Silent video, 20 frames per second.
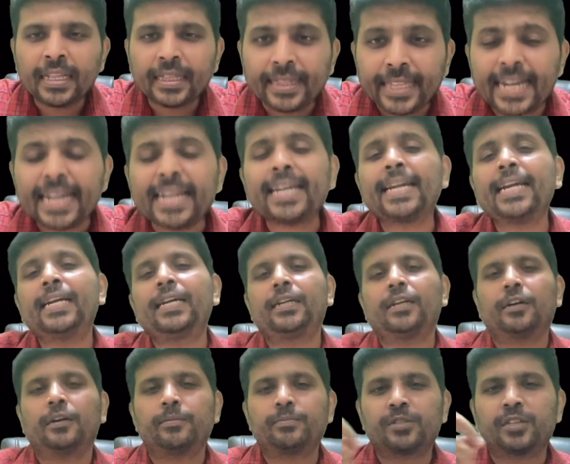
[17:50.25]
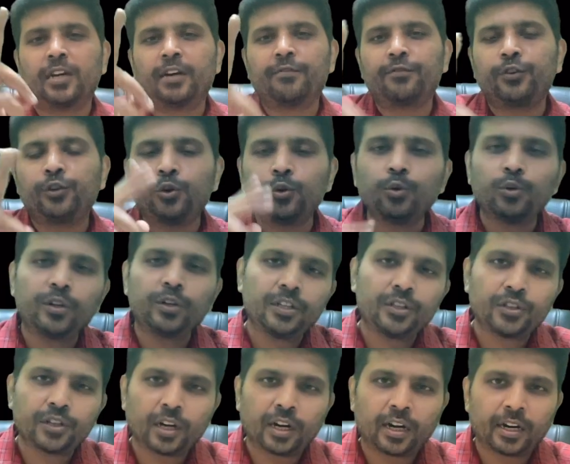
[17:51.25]
think in terms of two
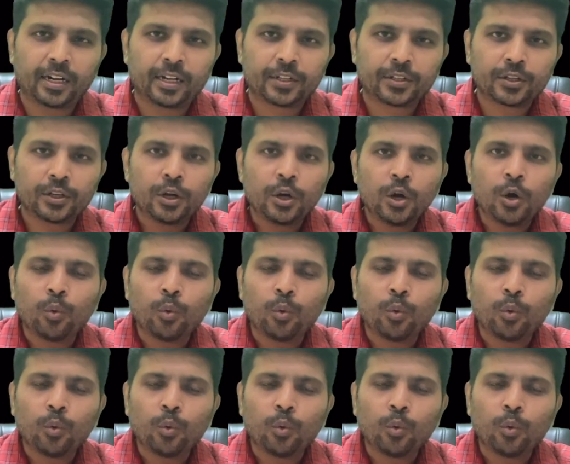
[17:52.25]
disorders.